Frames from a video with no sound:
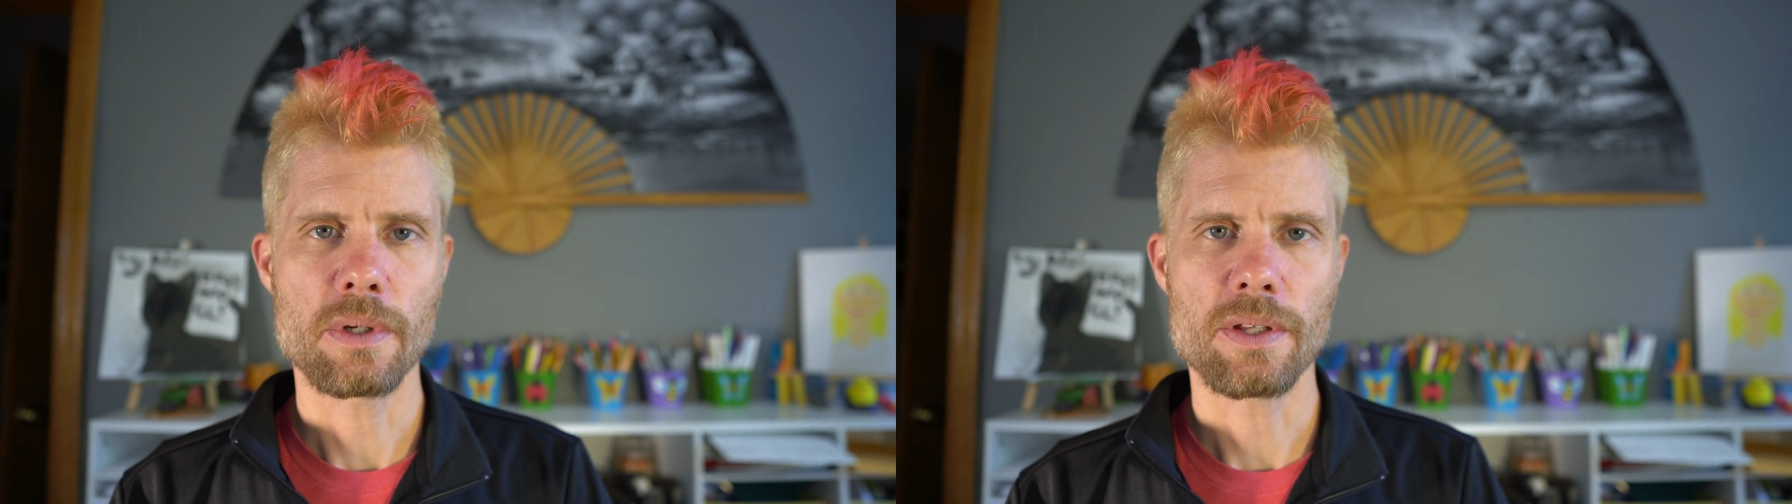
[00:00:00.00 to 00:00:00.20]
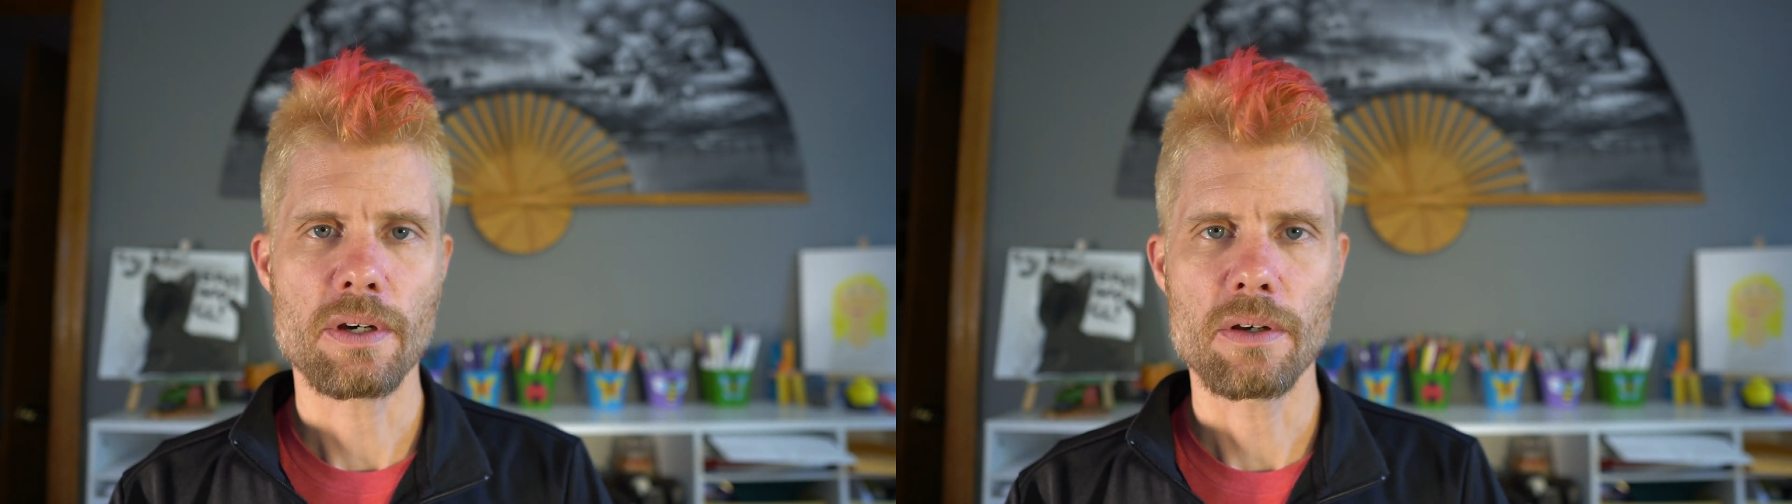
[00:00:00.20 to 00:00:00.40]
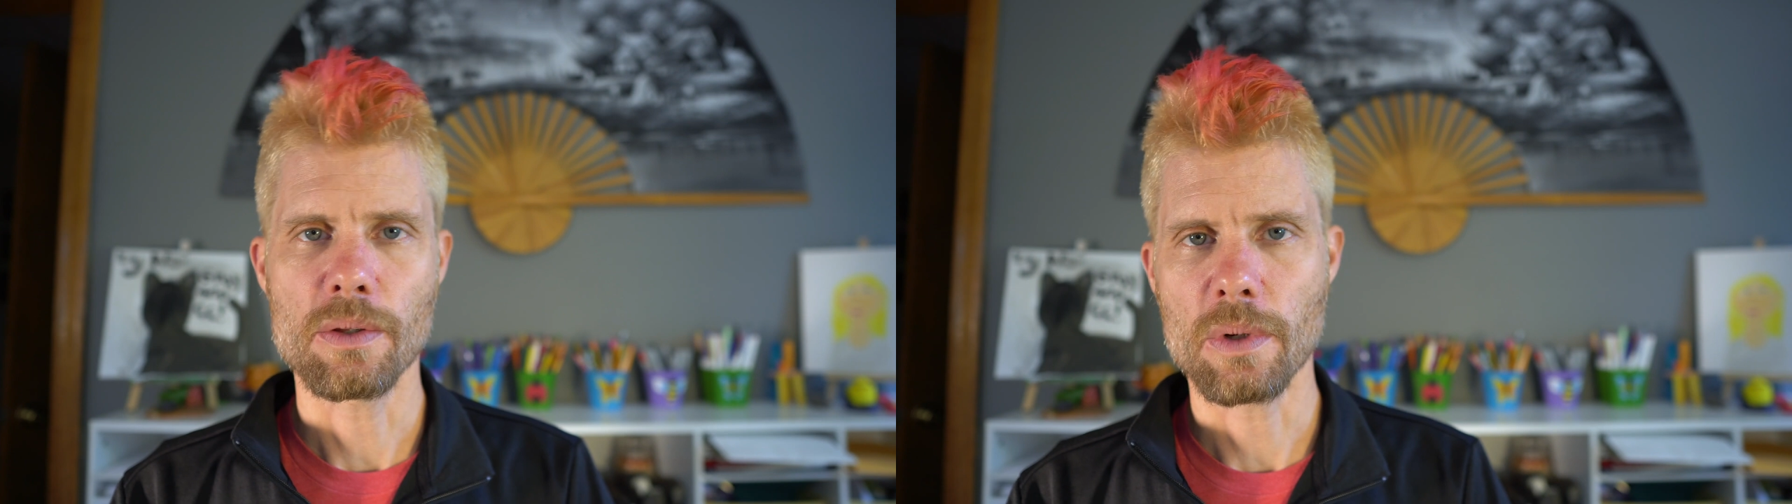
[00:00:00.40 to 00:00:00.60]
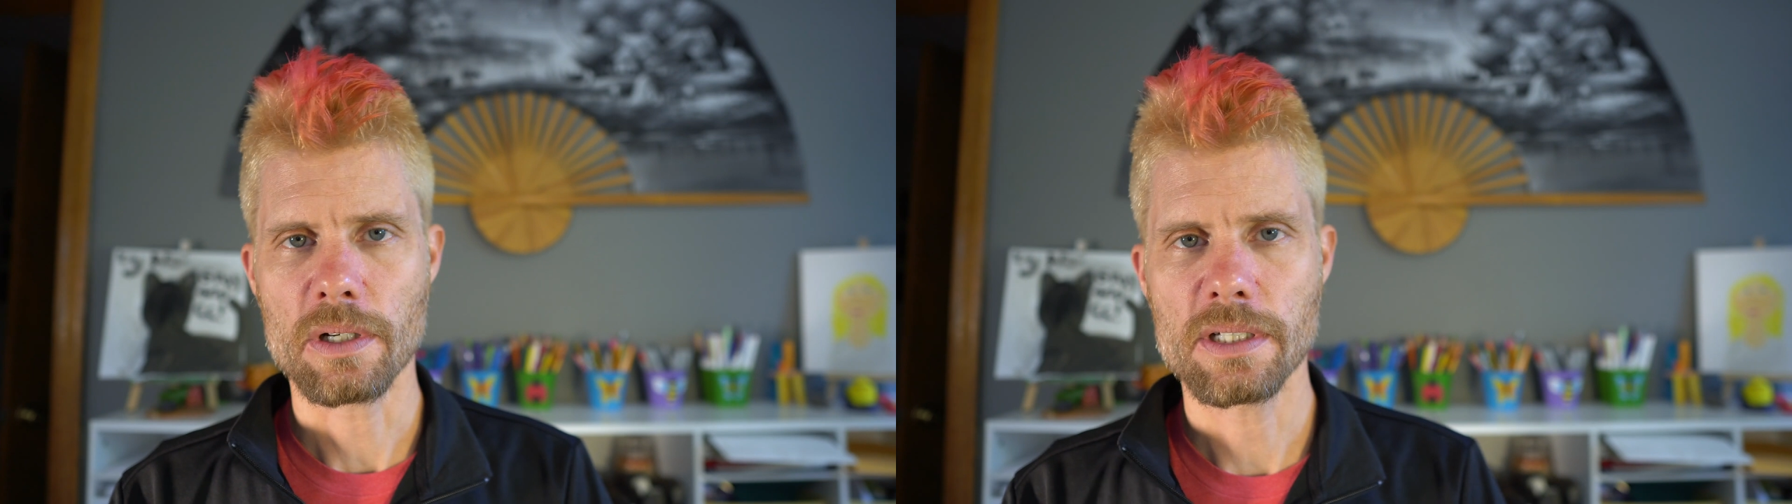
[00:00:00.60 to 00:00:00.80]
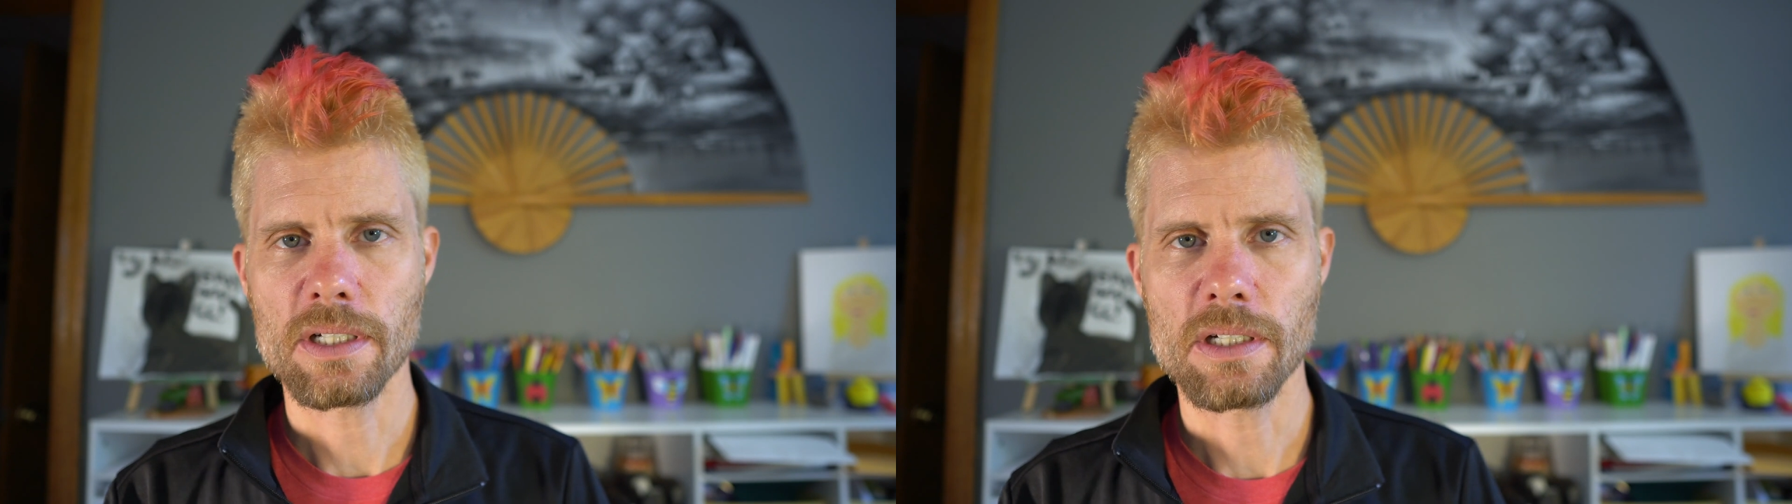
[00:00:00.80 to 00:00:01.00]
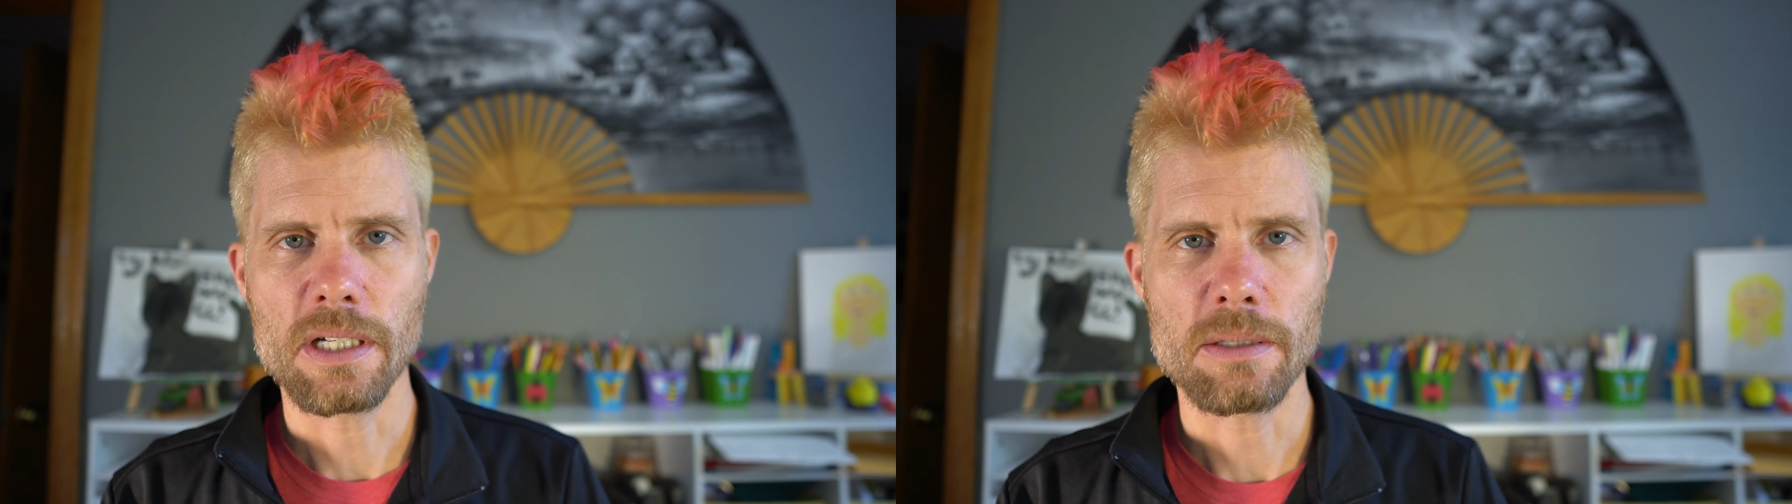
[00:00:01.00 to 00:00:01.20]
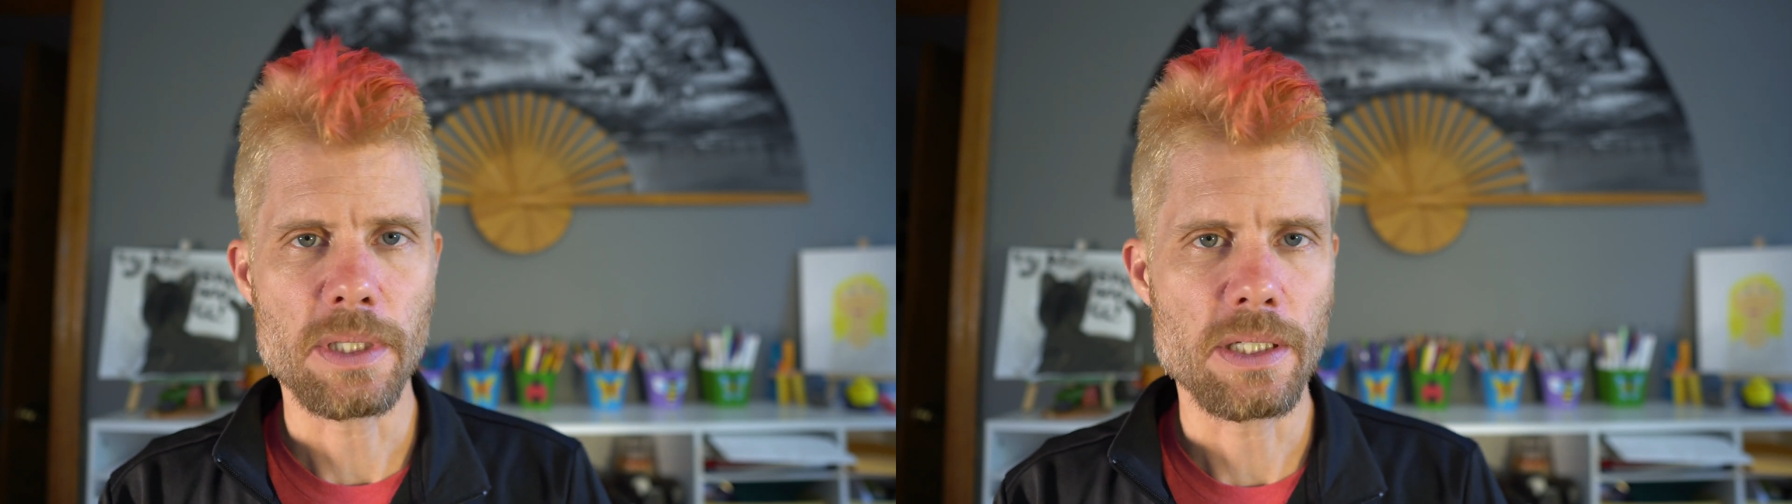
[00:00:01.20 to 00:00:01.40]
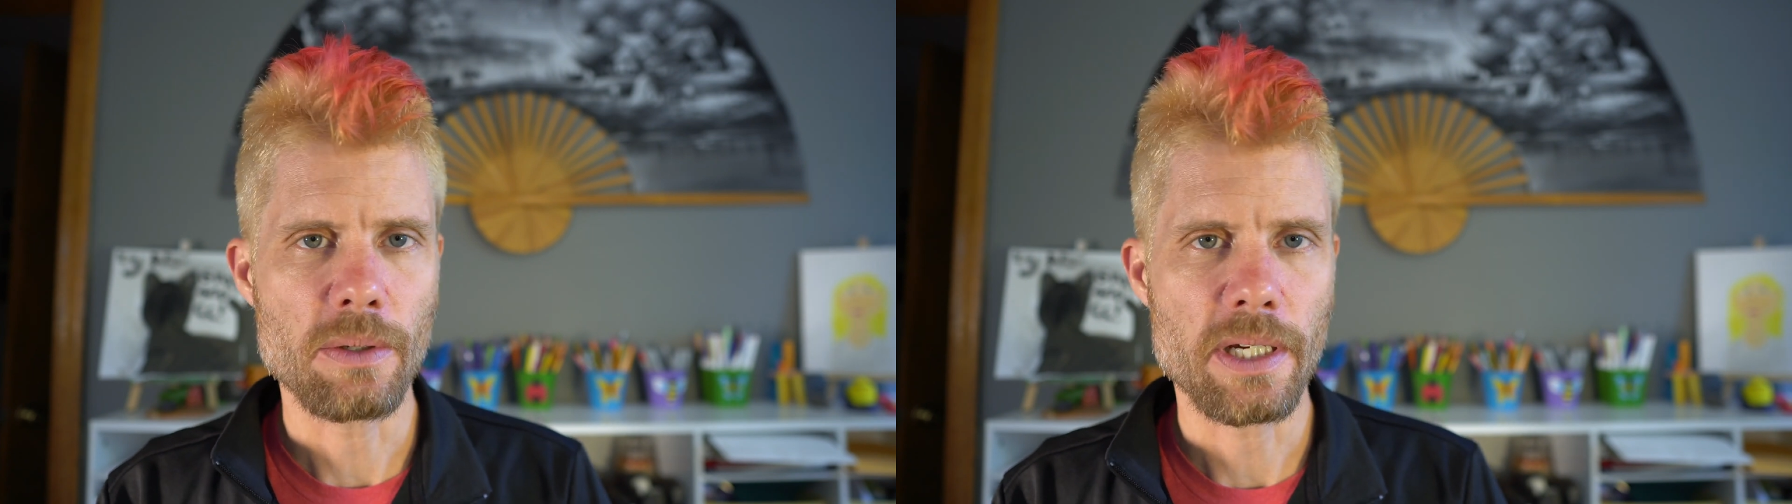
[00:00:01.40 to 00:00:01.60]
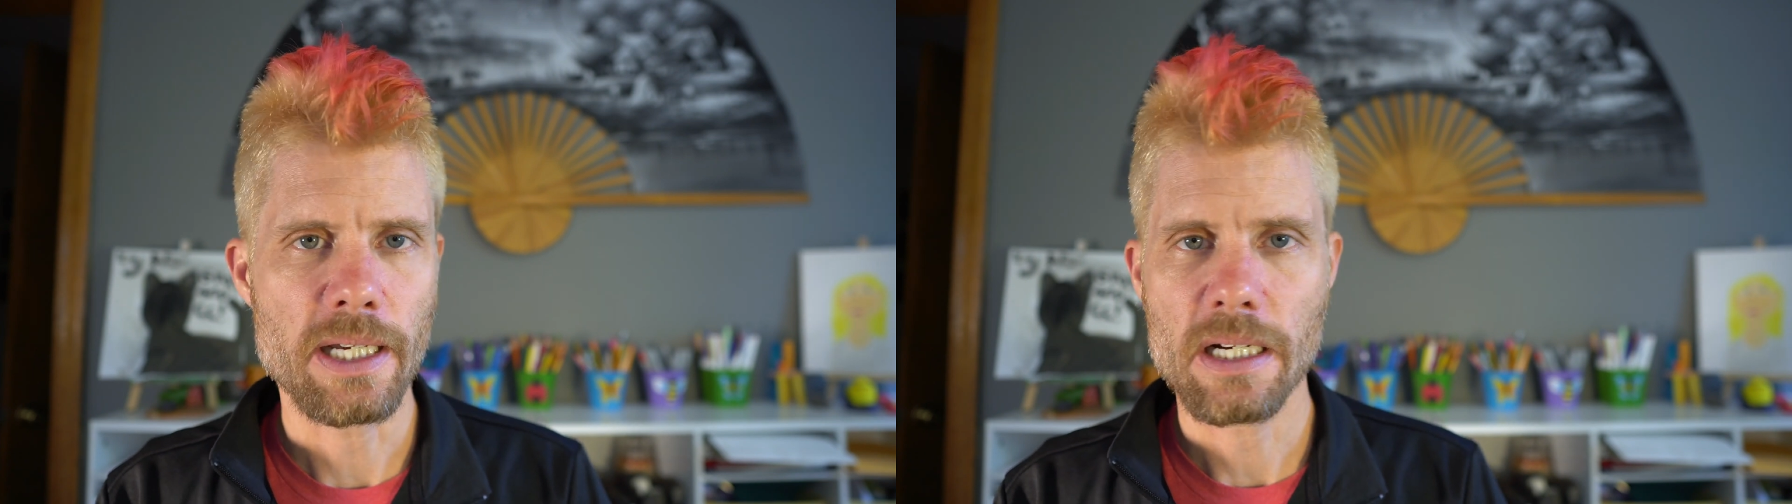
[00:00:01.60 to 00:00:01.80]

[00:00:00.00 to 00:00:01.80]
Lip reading: with all the work that you need to be doing,